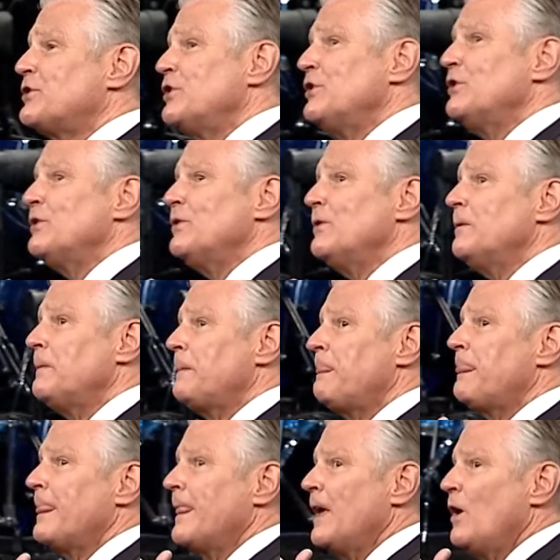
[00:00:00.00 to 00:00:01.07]
to,
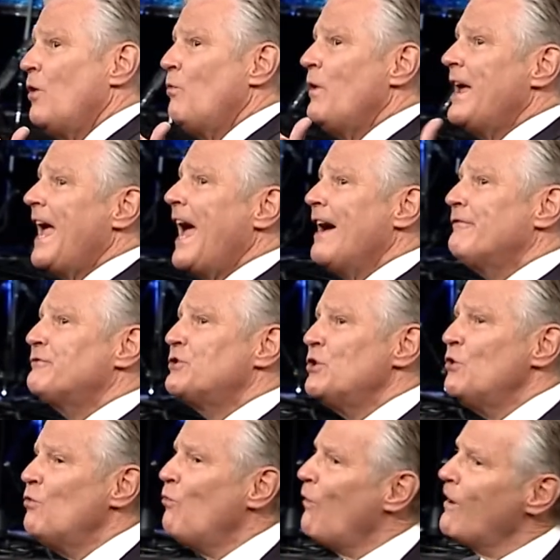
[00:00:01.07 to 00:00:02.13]
we have
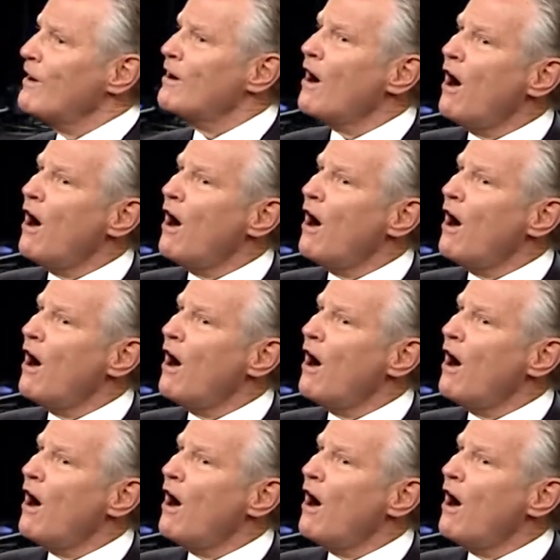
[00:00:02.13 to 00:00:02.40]
to work